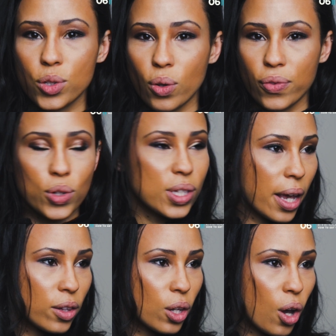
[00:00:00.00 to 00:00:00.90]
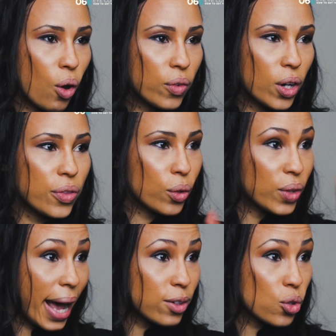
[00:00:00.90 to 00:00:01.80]
So if you just say, look over, they'll
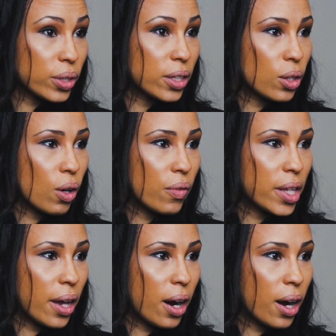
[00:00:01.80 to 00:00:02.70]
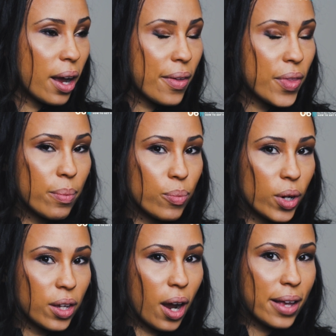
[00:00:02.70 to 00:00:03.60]
naturally look over there and then
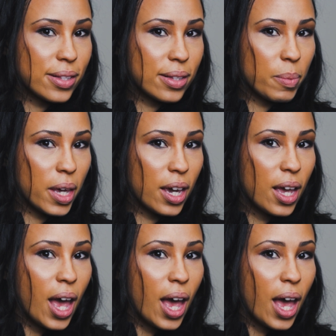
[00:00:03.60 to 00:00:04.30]
bring their eyes to me.